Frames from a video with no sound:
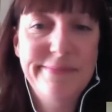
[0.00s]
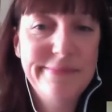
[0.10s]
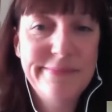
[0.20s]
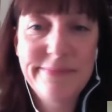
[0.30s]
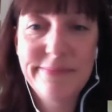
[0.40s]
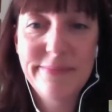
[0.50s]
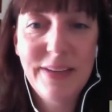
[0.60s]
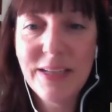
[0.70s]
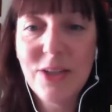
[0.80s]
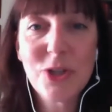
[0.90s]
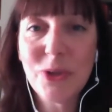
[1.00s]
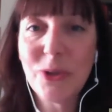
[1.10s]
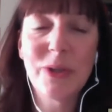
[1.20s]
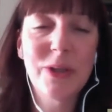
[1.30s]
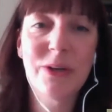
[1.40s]
I can assure you
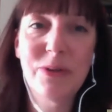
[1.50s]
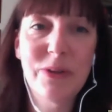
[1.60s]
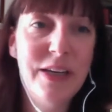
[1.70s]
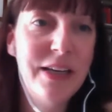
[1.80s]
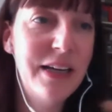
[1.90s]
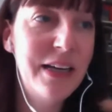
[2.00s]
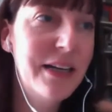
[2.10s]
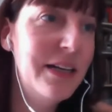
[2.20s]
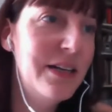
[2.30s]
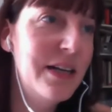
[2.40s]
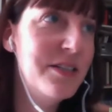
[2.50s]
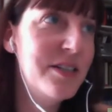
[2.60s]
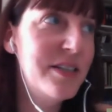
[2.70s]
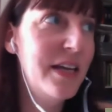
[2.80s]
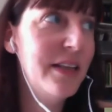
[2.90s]
that they're on there, and to
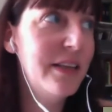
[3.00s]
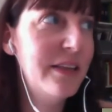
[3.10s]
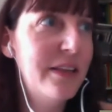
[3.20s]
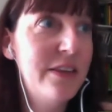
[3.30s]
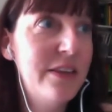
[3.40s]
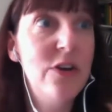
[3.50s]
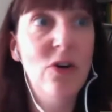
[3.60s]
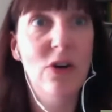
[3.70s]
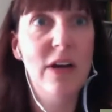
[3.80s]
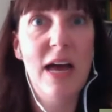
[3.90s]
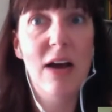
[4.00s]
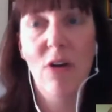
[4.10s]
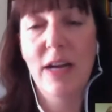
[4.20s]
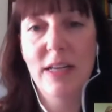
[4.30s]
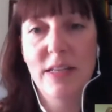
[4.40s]
say that they're not
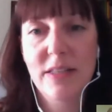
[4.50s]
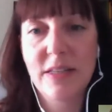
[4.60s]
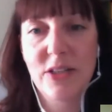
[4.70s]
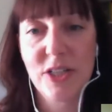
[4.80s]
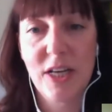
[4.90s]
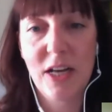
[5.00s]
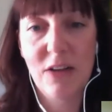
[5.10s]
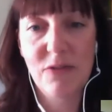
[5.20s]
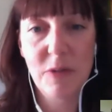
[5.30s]
outright is just daft.